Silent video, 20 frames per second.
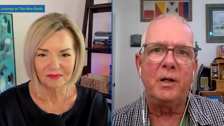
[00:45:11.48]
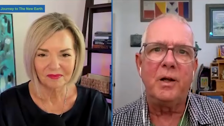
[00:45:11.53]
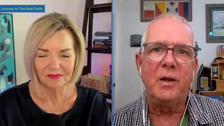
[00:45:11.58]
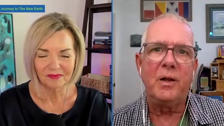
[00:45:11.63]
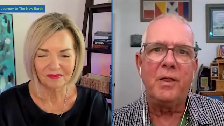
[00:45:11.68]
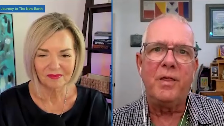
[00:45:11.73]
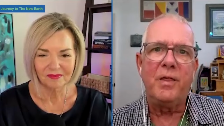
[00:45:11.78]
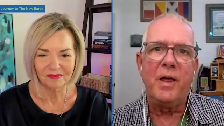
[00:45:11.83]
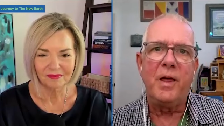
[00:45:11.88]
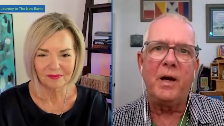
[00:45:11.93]

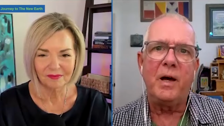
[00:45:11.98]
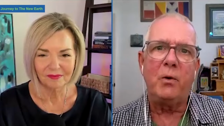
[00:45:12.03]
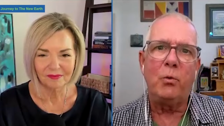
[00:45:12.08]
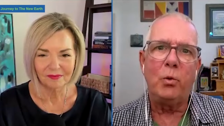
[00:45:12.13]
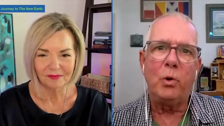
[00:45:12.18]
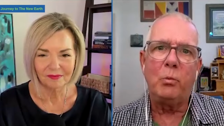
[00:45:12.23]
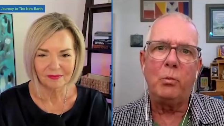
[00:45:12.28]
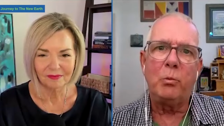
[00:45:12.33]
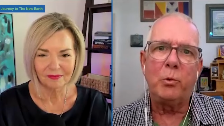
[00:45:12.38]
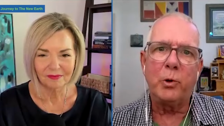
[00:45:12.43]
Speaker 1: that
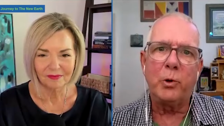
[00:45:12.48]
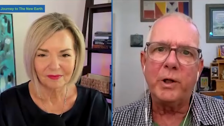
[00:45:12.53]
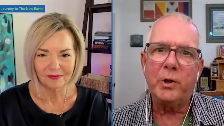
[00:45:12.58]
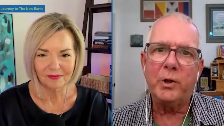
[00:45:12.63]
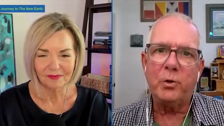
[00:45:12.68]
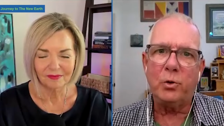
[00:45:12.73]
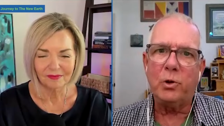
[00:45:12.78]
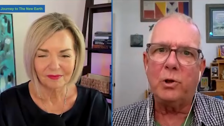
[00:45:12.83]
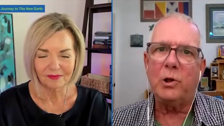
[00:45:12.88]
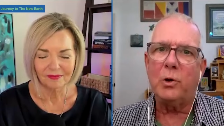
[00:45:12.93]
will bring you
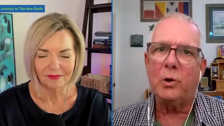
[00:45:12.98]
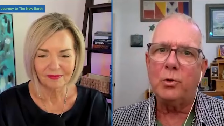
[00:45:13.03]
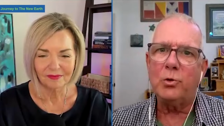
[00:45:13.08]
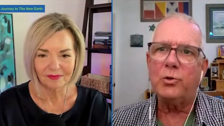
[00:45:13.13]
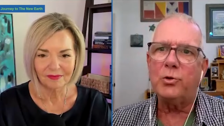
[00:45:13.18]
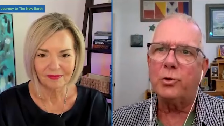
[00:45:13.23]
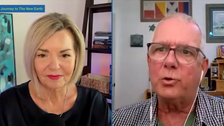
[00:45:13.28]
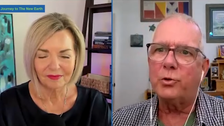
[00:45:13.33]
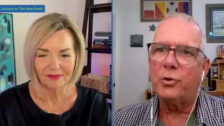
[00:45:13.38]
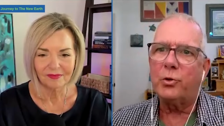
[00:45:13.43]

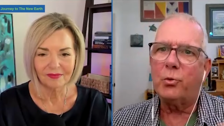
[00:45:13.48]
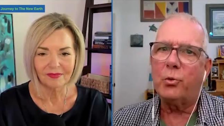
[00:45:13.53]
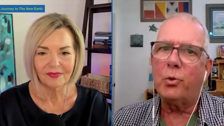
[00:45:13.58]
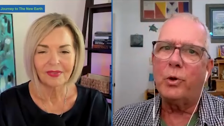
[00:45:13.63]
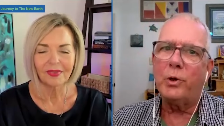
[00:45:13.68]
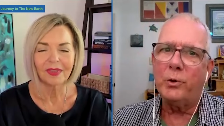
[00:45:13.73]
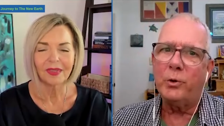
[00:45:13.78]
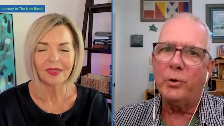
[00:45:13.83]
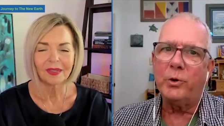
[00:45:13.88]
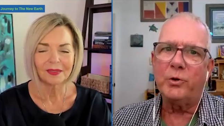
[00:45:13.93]
closer to what
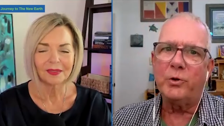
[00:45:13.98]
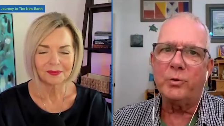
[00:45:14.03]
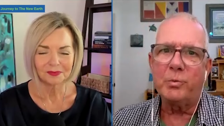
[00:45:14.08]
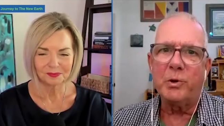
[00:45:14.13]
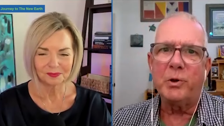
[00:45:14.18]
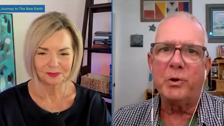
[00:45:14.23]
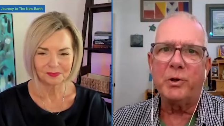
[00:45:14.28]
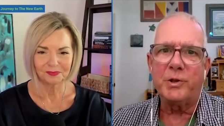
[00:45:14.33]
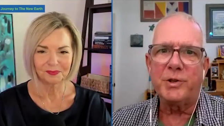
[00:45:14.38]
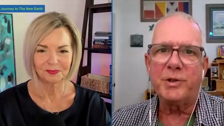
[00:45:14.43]
you
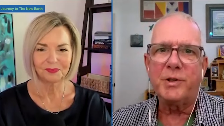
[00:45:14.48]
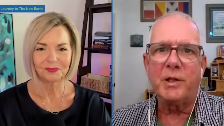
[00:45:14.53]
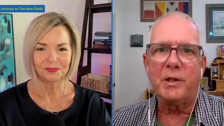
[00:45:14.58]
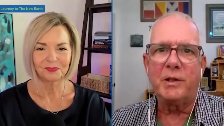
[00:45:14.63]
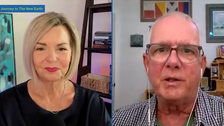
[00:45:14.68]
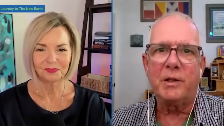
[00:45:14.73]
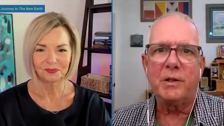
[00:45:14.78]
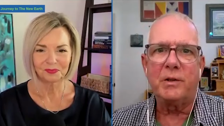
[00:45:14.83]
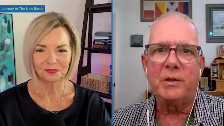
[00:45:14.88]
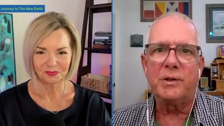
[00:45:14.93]
experienced on
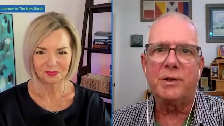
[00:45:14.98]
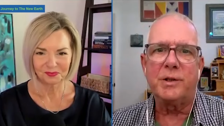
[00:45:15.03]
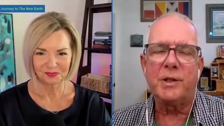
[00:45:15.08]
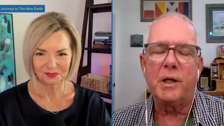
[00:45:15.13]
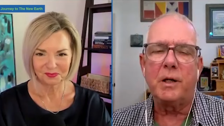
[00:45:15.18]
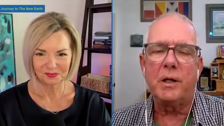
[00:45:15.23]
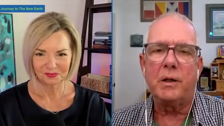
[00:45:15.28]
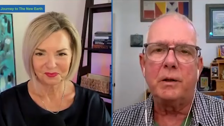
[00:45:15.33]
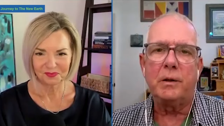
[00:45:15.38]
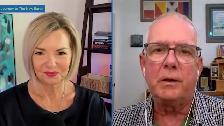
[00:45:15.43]
the other
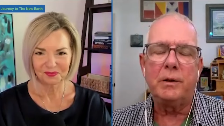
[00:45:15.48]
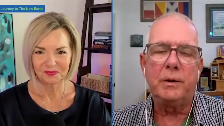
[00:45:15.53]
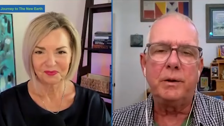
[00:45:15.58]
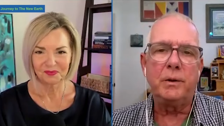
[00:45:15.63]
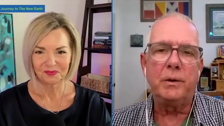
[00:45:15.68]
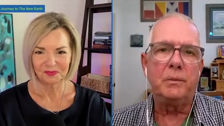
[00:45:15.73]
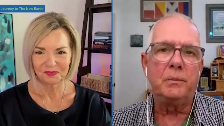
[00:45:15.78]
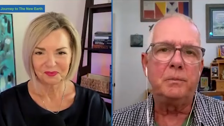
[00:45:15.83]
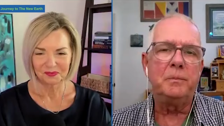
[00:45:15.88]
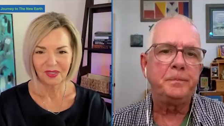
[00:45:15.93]
side, you
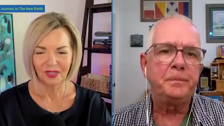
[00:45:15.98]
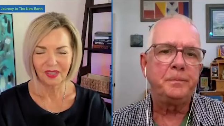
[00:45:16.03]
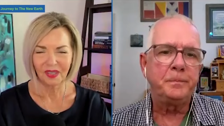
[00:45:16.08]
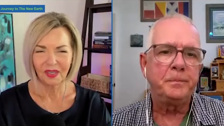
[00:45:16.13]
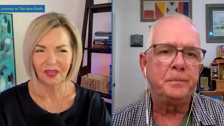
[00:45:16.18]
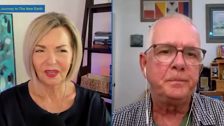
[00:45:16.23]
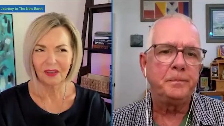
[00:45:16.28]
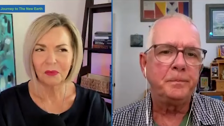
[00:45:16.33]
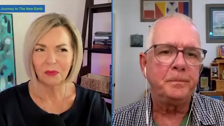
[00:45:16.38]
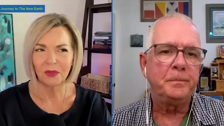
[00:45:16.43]
know.
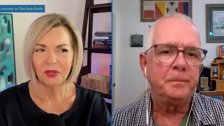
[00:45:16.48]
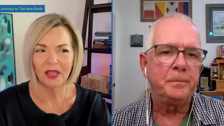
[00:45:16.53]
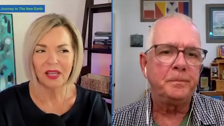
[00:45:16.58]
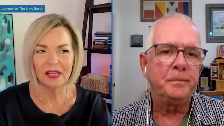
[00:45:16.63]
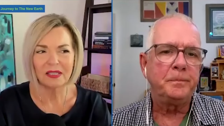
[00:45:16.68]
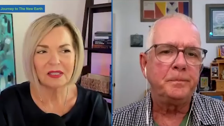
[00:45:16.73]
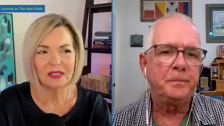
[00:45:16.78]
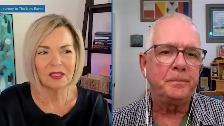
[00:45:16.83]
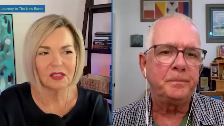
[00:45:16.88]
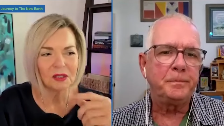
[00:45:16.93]
Speaker 2: Yeah, boy,
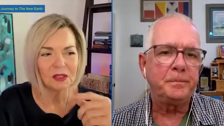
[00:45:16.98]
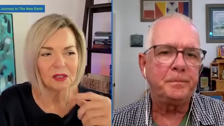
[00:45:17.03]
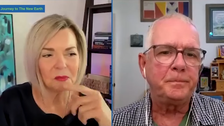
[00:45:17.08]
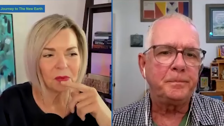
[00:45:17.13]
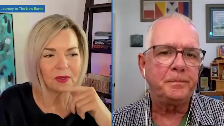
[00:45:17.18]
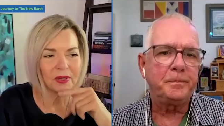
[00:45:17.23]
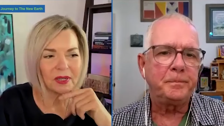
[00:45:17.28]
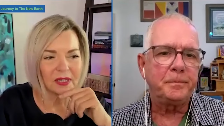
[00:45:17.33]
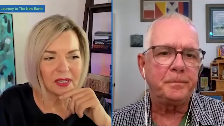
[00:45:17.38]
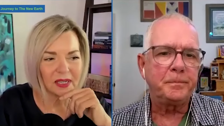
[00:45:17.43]
that's a good
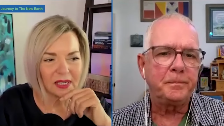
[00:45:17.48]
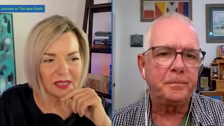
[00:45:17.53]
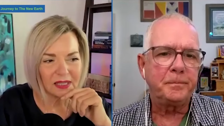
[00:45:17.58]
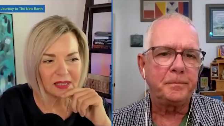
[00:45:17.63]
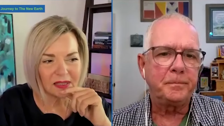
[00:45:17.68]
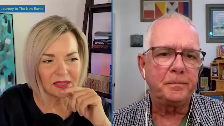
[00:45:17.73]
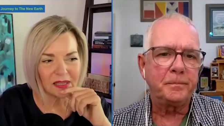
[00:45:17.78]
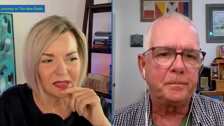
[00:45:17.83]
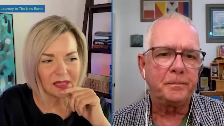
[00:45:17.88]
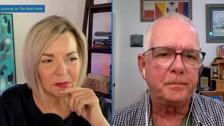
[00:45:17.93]
point. I
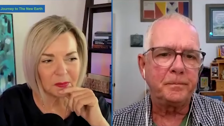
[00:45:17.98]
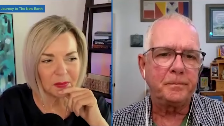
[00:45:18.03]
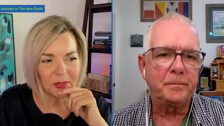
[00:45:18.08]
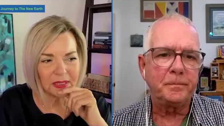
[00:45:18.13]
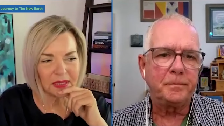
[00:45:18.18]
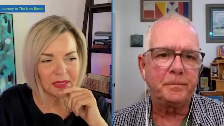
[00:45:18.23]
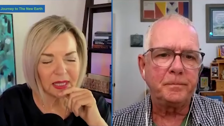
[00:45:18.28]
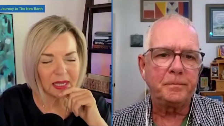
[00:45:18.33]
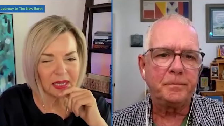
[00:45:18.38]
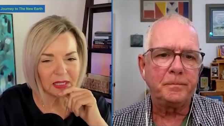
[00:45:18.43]
hadn't thought
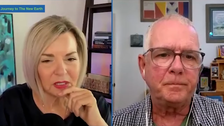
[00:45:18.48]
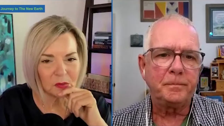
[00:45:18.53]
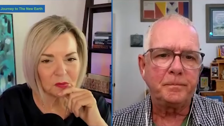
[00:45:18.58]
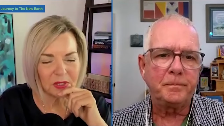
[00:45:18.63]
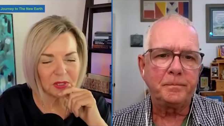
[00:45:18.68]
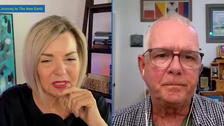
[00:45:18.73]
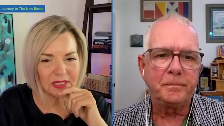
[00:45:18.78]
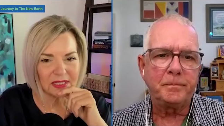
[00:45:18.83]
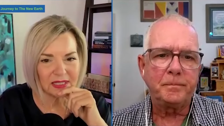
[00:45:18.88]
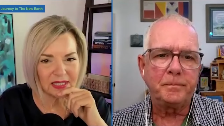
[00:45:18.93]
about that. You
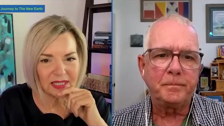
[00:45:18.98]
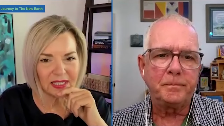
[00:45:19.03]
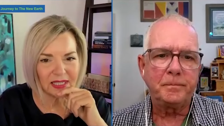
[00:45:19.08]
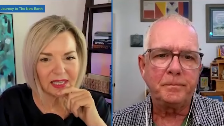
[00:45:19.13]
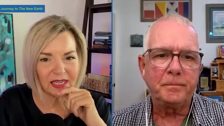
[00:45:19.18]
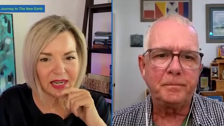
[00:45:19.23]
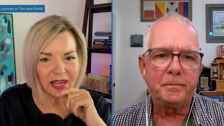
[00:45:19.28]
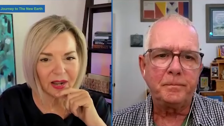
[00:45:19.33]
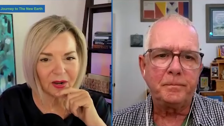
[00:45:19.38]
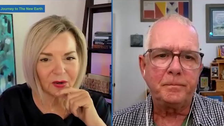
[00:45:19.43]
must seek
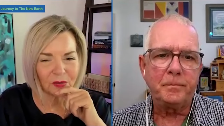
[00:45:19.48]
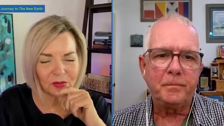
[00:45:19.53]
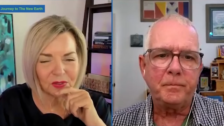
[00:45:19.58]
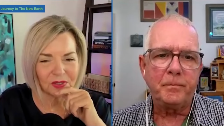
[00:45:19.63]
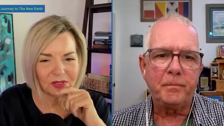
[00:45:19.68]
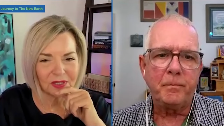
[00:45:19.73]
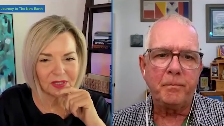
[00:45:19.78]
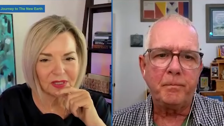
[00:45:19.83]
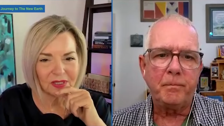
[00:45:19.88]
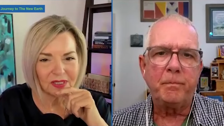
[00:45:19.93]
it out.
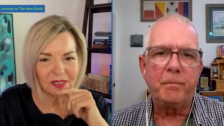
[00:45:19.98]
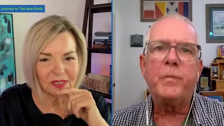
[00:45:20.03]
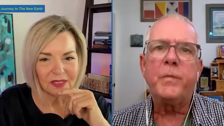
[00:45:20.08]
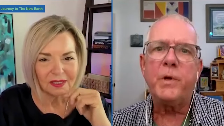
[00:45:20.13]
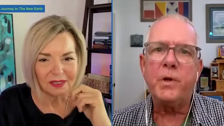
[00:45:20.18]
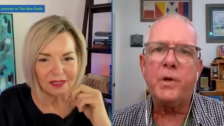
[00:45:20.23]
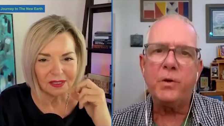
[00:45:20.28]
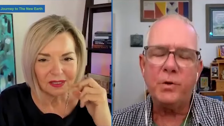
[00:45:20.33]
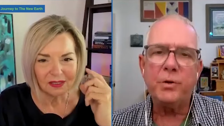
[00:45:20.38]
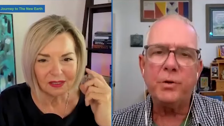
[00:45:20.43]

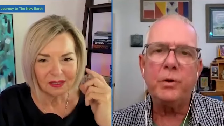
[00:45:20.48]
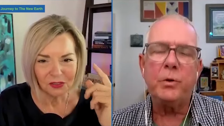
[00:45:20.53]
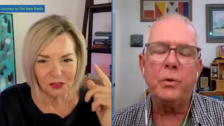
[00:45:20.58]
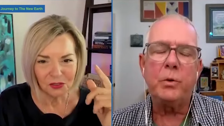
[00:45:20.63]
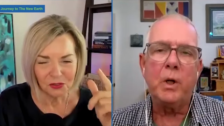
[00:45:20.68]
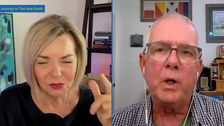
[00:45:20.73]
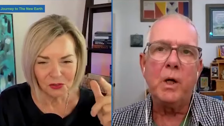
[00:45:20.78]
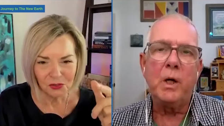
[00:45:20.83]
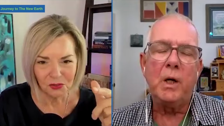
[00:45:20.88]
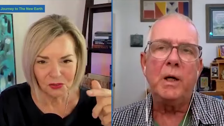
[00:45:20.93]
Speaker 1: You do.
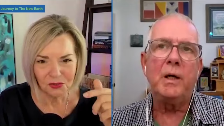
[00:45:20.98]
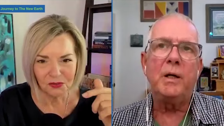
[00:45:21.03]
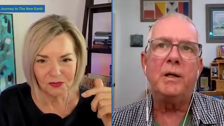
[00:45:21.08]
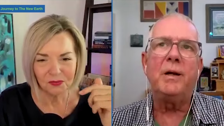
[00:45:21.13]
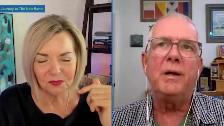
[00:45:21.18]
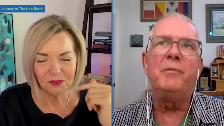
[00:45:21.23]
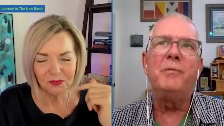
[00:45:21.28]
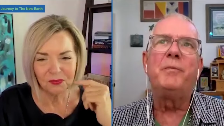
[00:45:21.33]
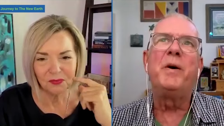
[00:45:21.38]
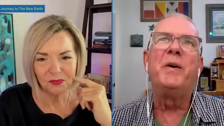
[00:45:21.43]

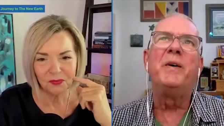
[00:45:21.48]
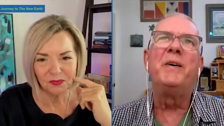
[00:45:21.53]
And